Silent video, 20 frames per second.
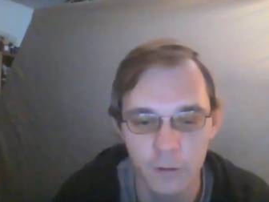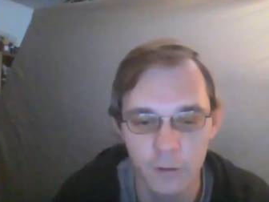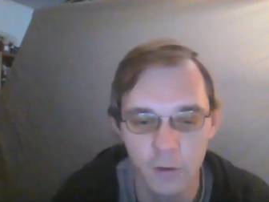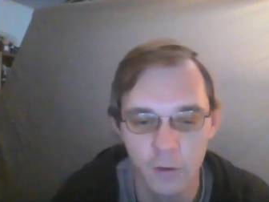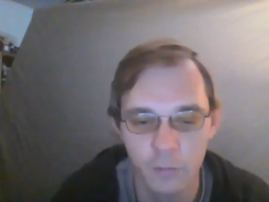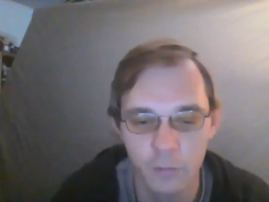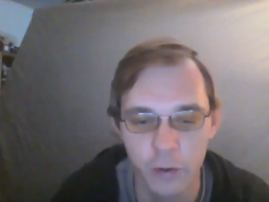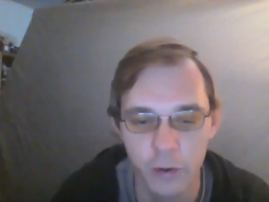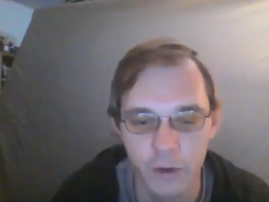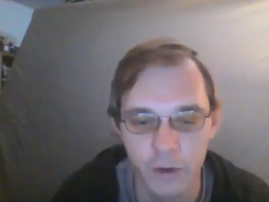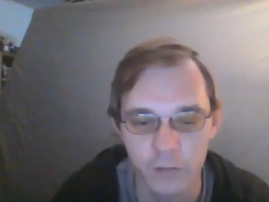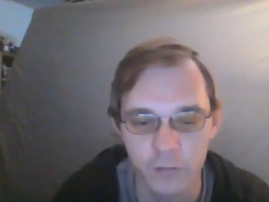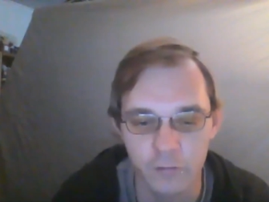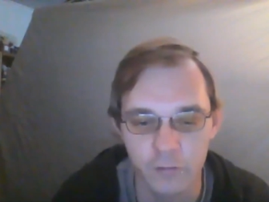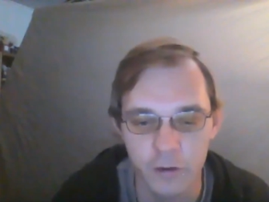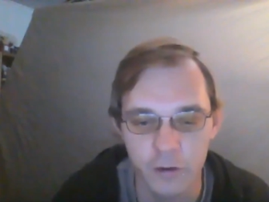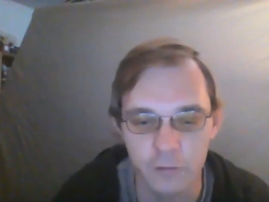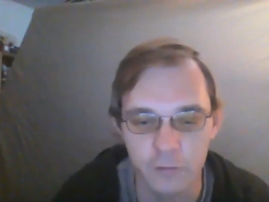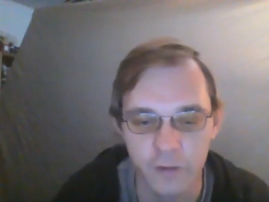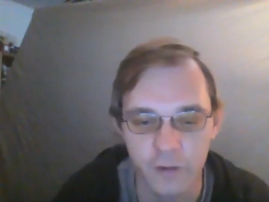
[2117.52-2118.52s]
put in
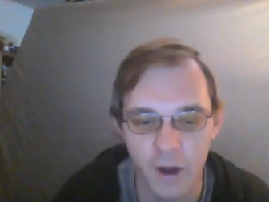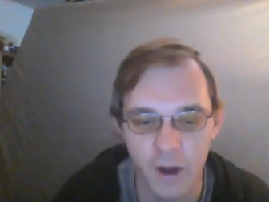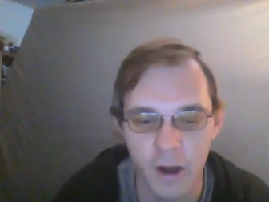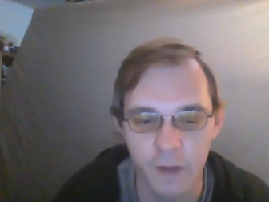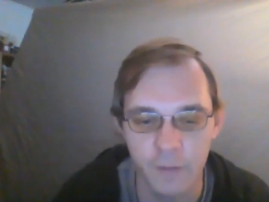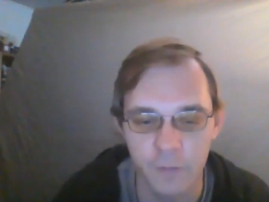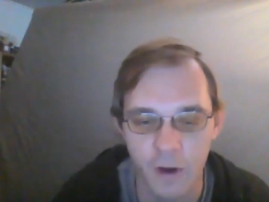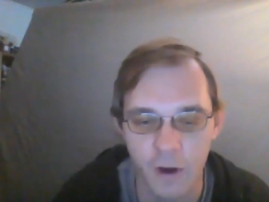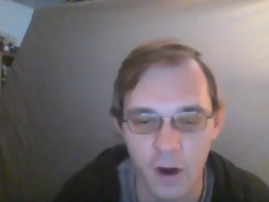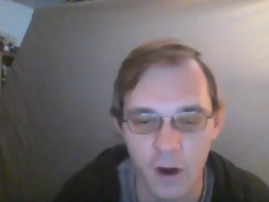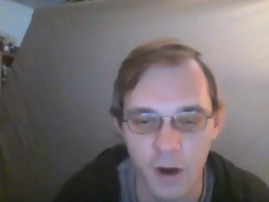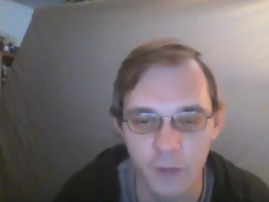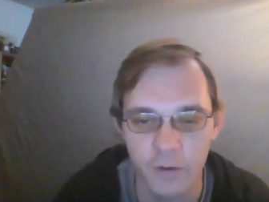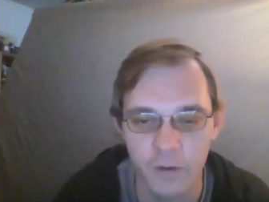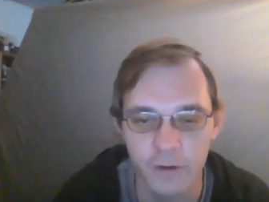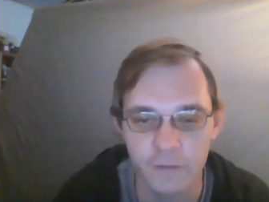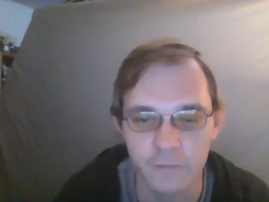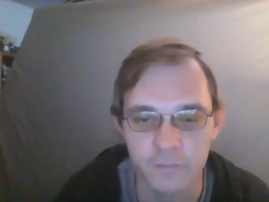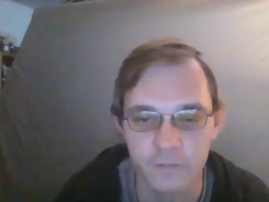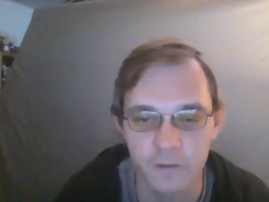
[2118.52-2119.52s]
real-time
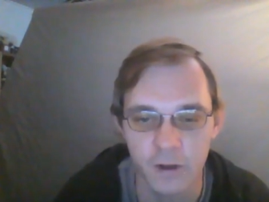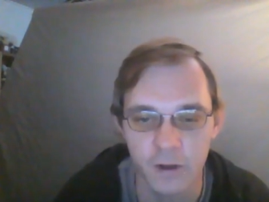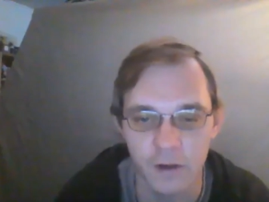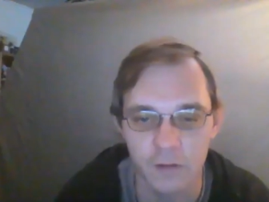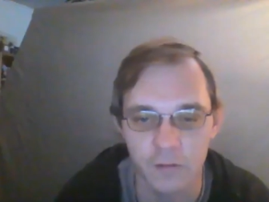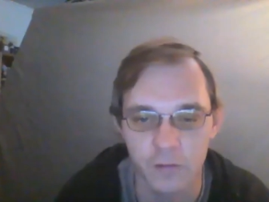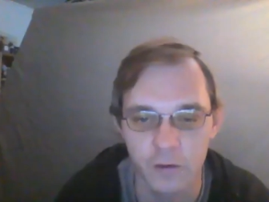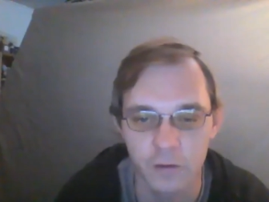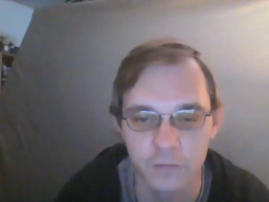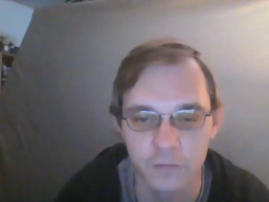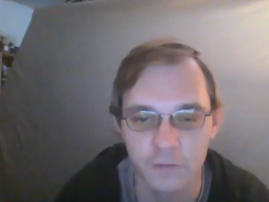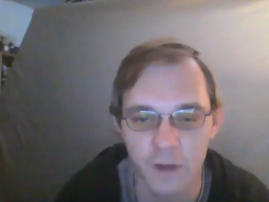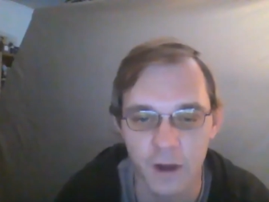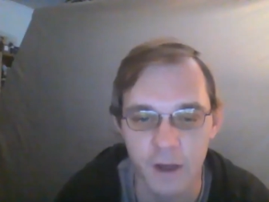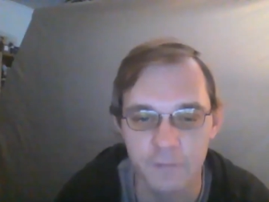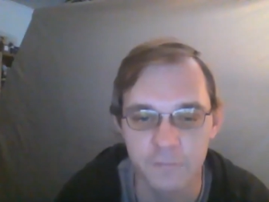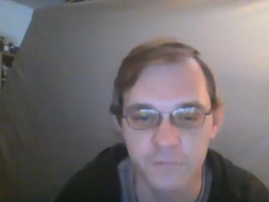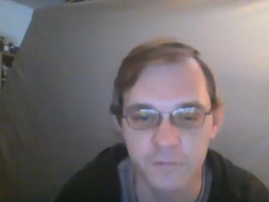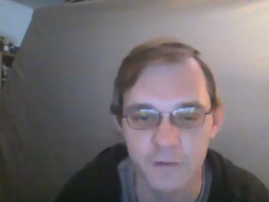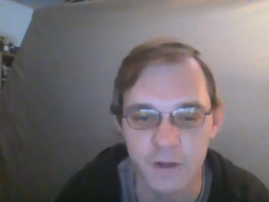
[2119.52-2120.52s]
comments and get
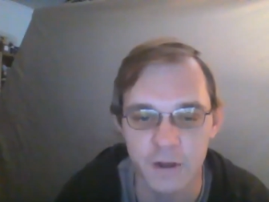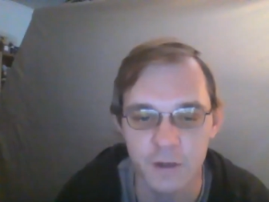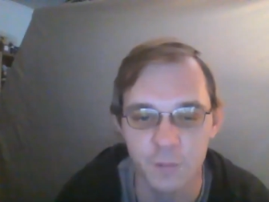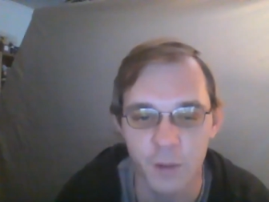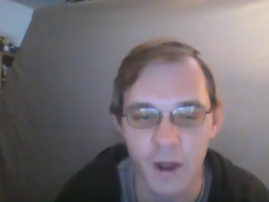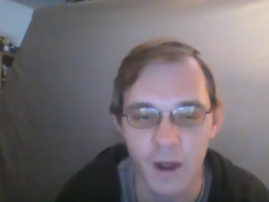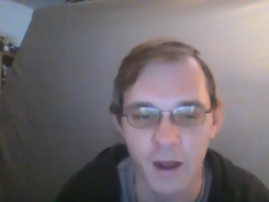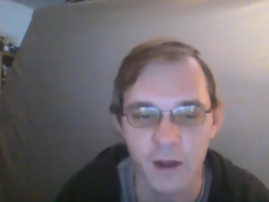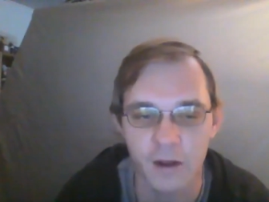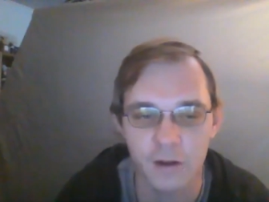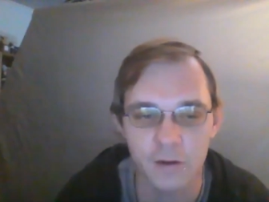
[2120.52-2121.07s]
real-time feedback.